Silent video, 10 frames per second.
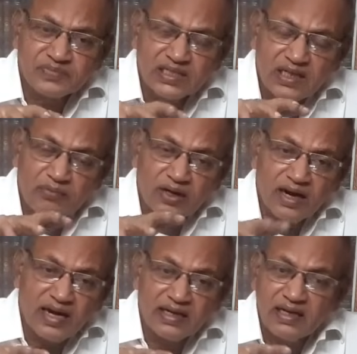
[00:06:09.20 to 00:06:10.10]

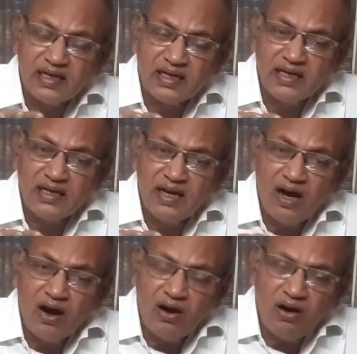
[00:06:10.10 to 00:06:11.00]
democratically
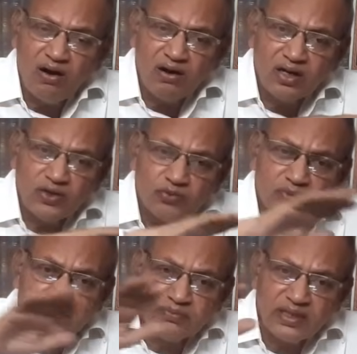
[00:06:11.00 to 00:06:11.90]
all
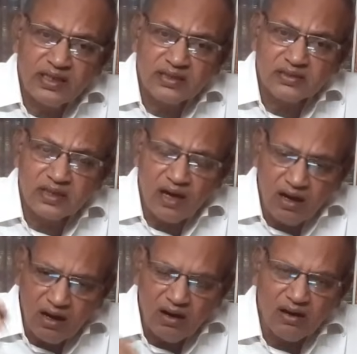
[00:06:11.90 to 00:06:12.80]
human beings
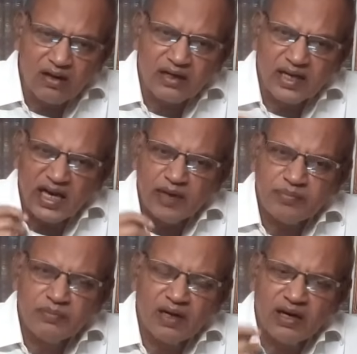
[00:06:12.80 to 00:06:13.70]
are
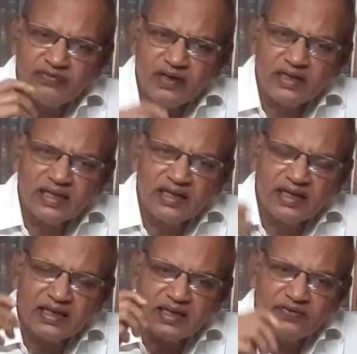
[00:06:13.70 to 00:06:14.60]
capable of
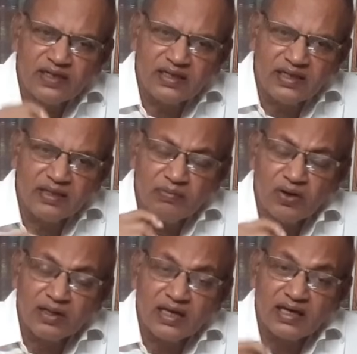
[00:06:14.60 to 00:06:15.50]
attaining divinity,
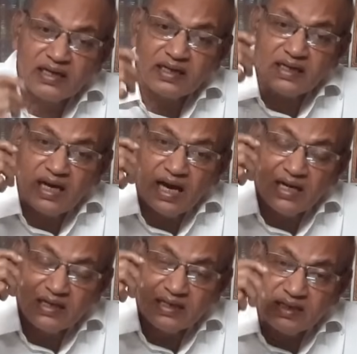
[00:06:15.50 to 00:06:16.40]
immortality
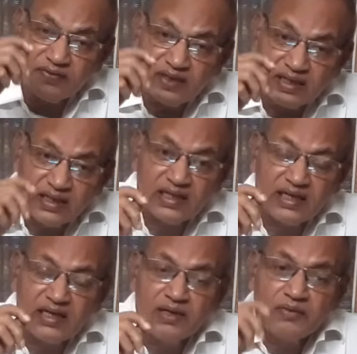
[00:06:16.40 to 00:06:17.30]
and
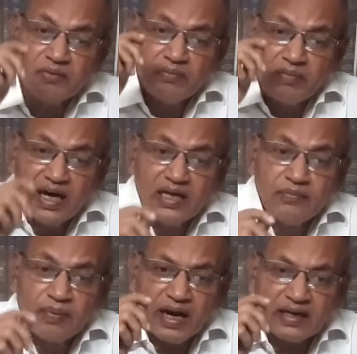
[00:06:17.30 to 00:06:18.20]
divinity by
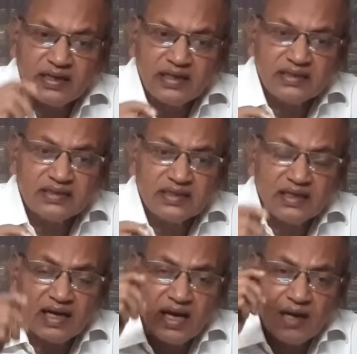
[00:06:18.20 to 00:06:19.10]

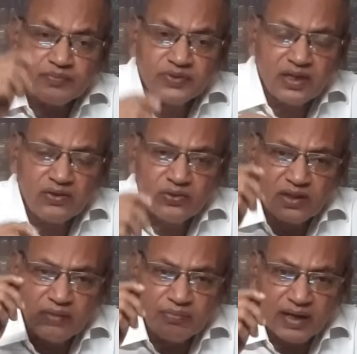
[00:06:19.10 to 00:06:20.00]
practicing absolute
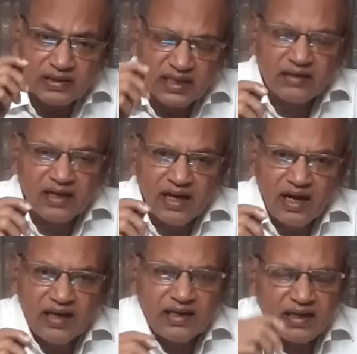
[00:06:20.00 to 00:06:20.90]
compassion.
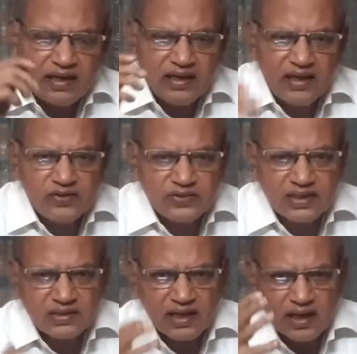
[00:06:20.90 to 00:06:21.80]
And he gives
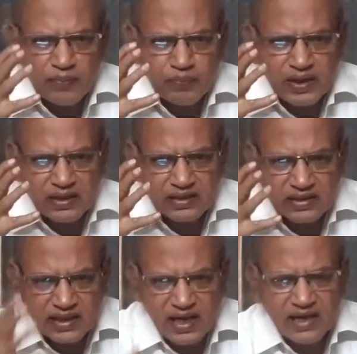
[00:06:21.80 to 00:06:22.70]
us a complete
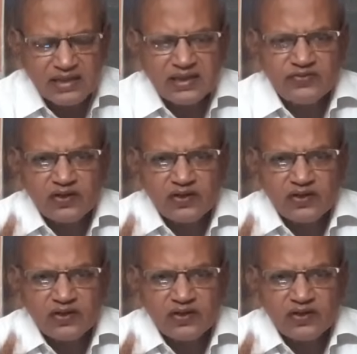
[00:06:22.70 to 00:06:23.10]
science of